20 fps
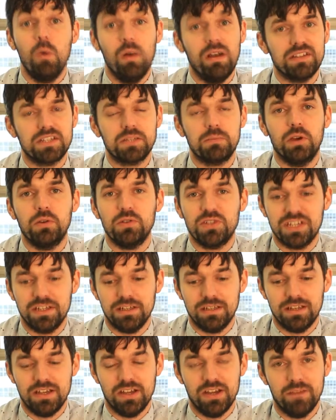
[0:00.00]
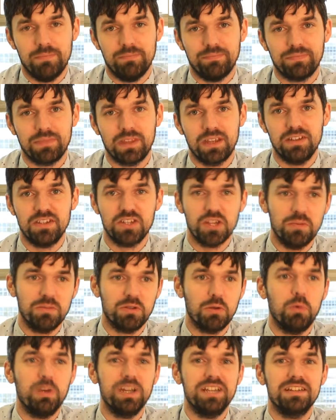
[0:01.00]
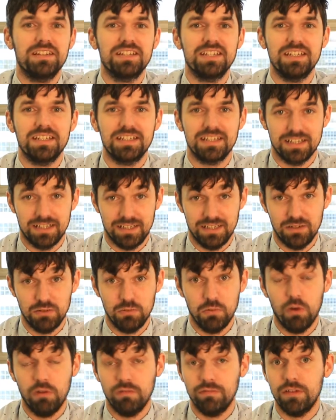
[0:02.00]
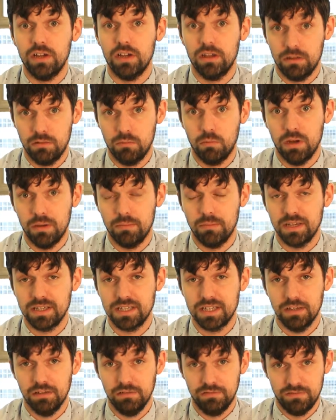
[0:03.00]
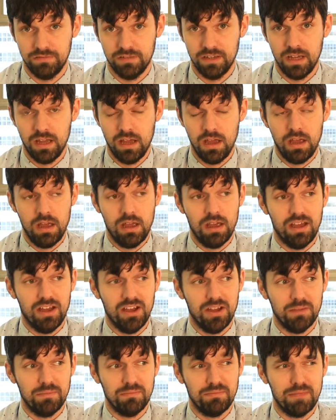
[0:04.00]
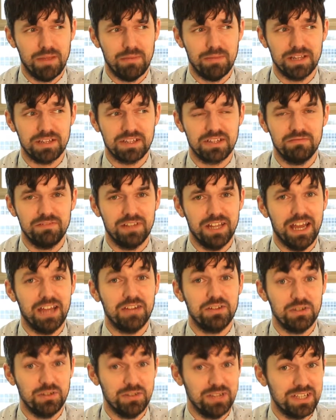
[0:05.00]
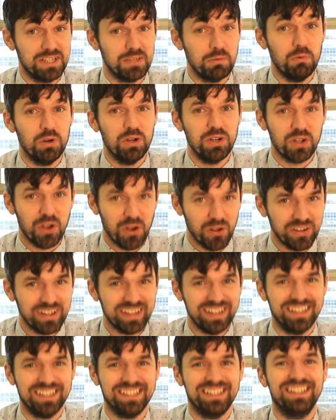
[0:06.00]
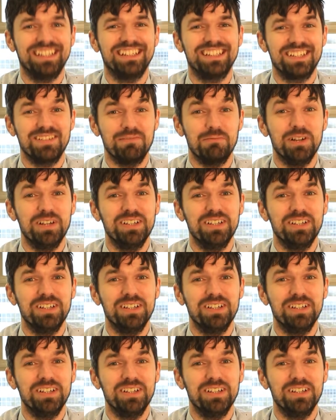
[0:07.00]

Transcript: Well, I suppose in terms of weaknesses, I do overwork myself. Maybe that's something that I do need to work on, as it